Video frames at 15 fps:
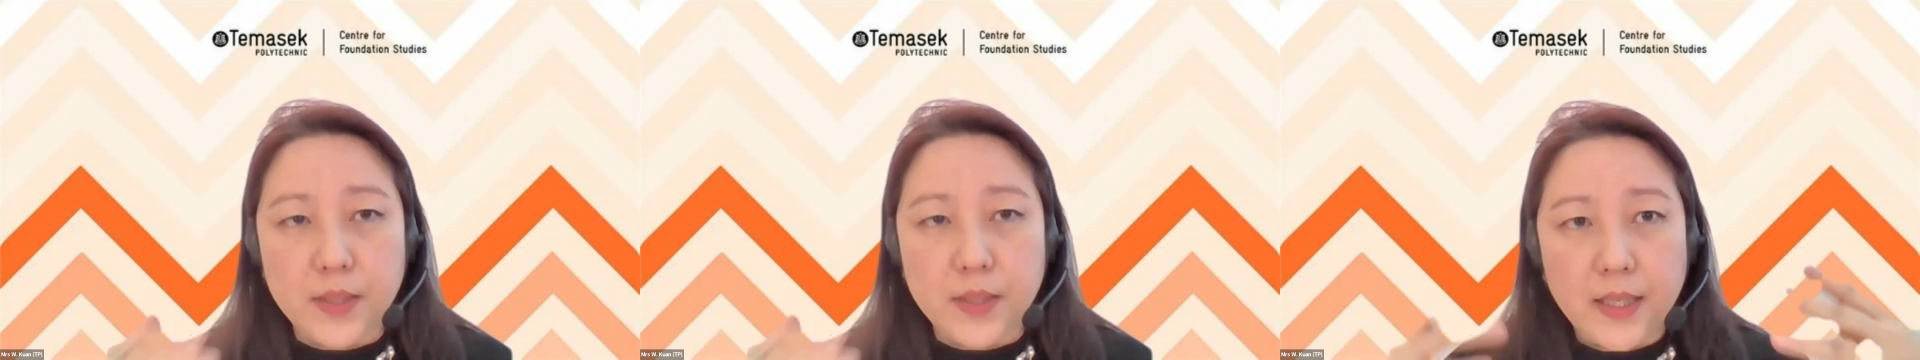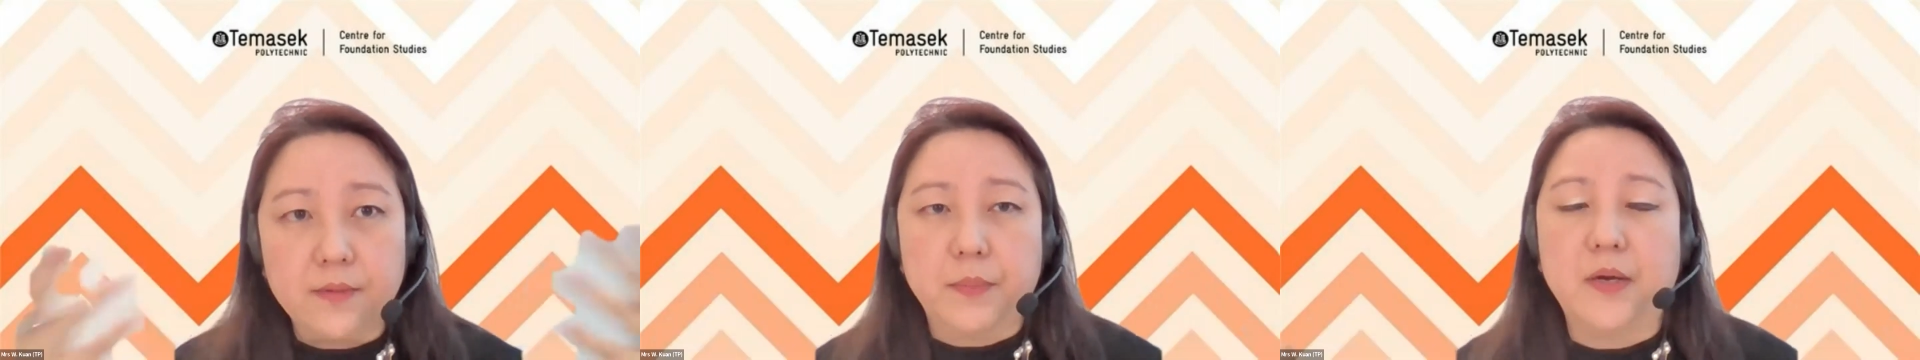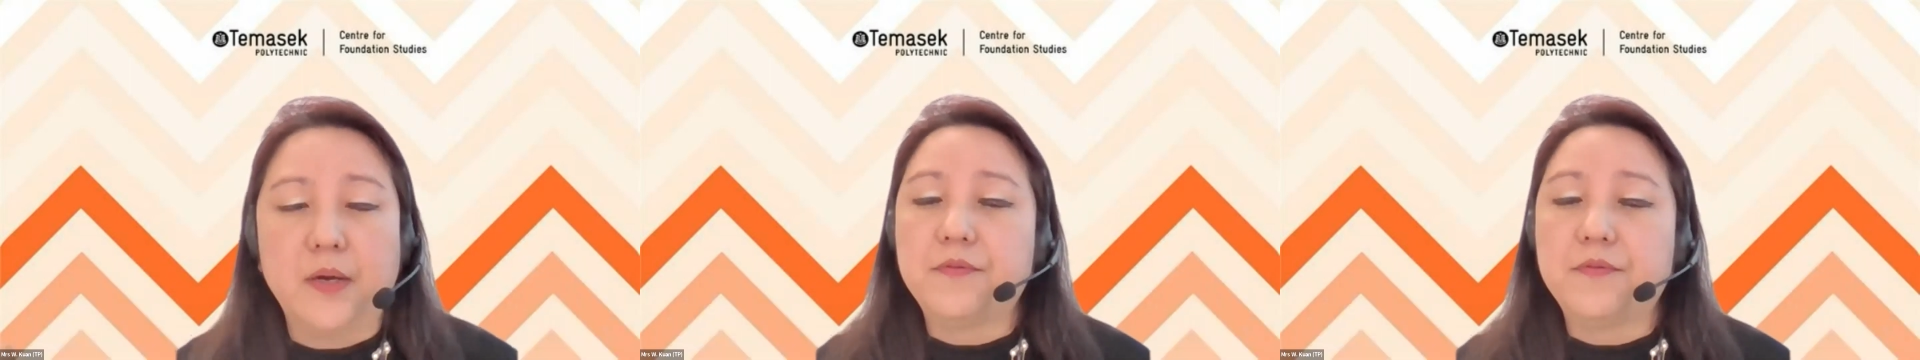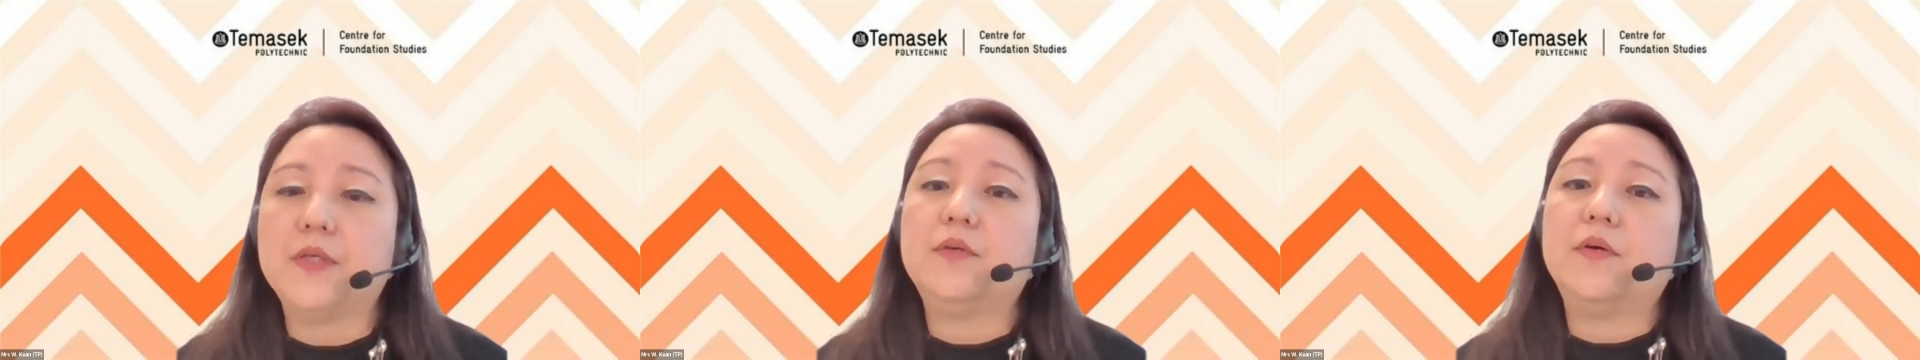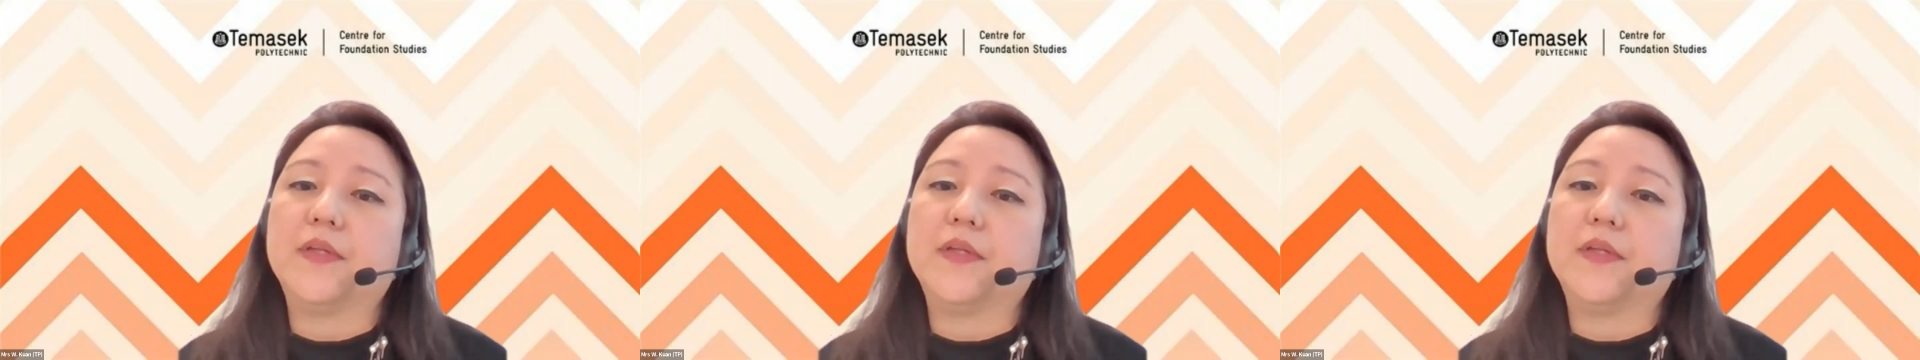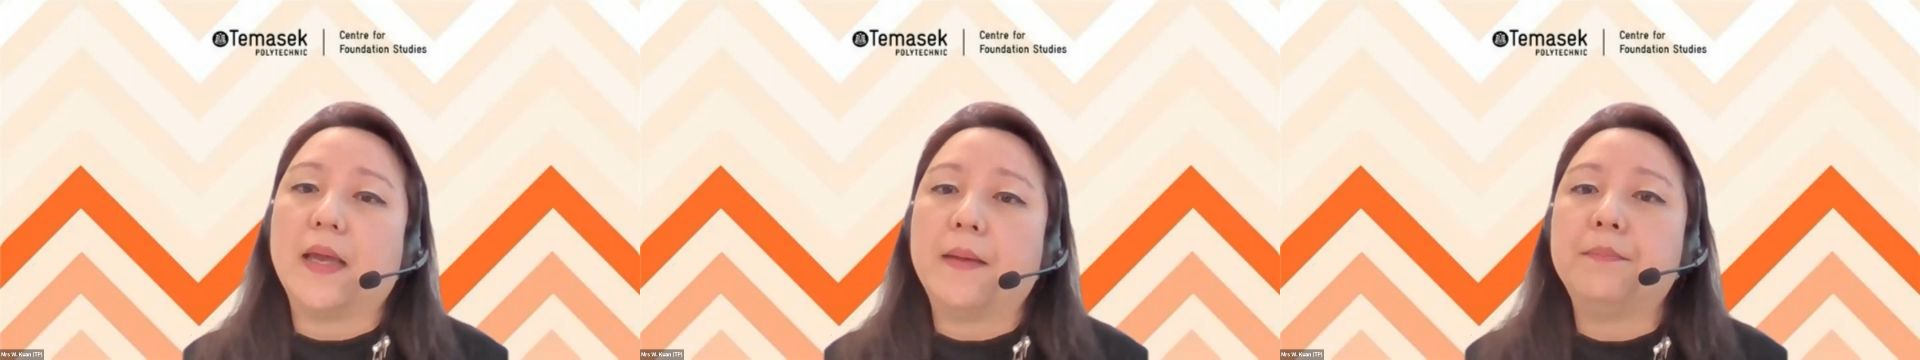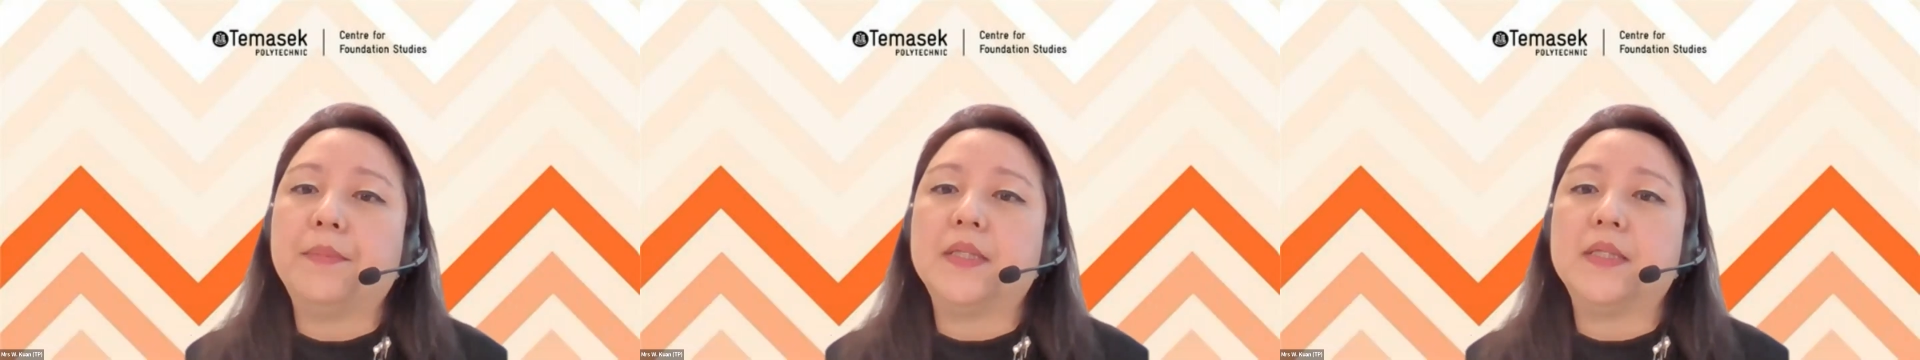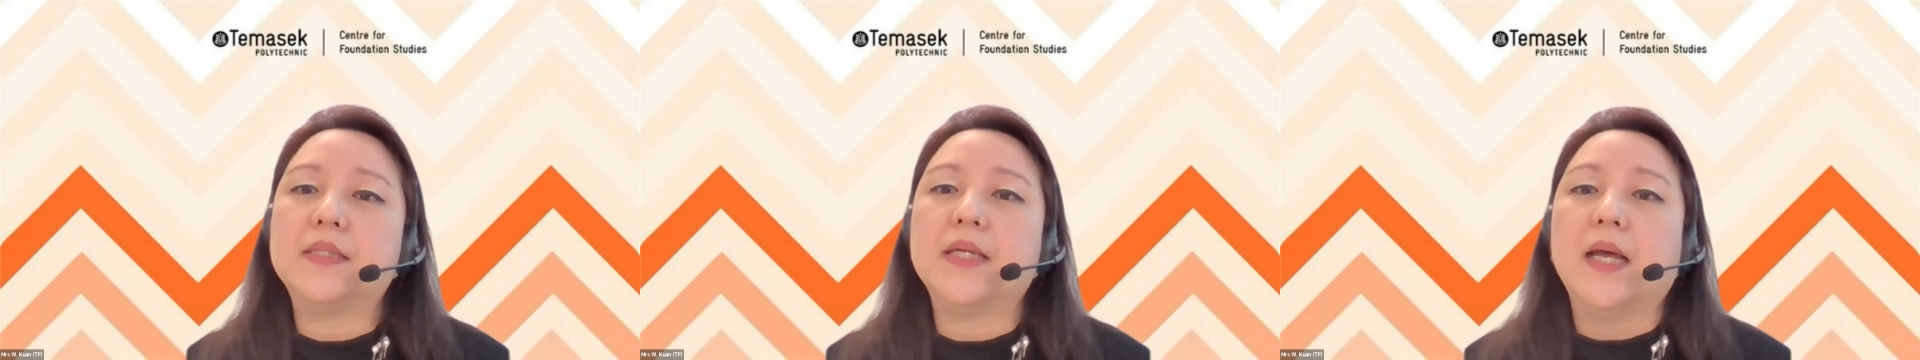to get a feel of the
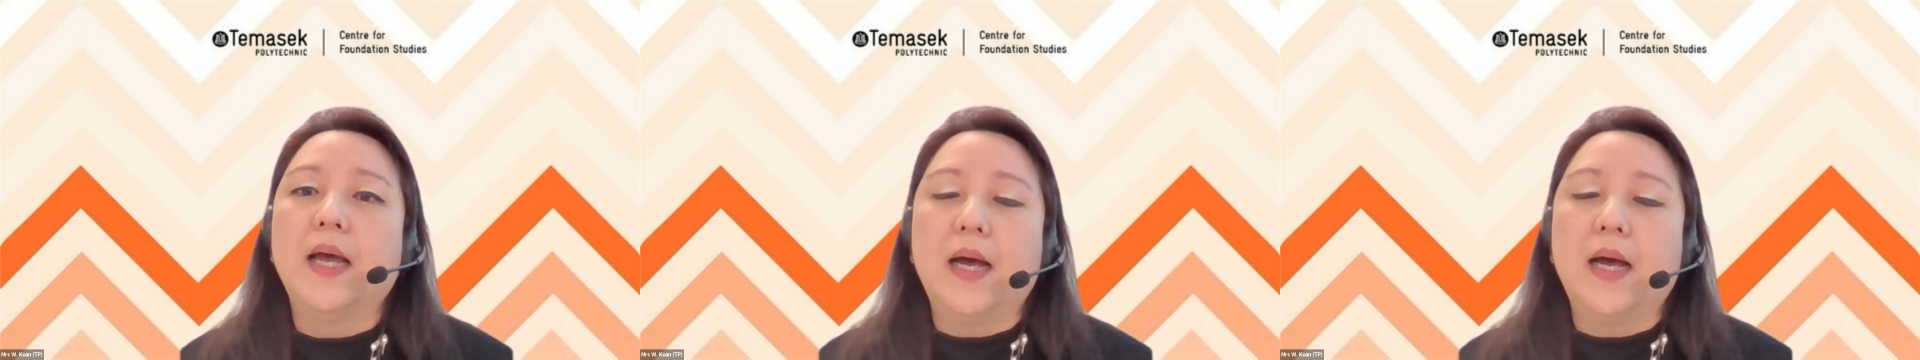campus,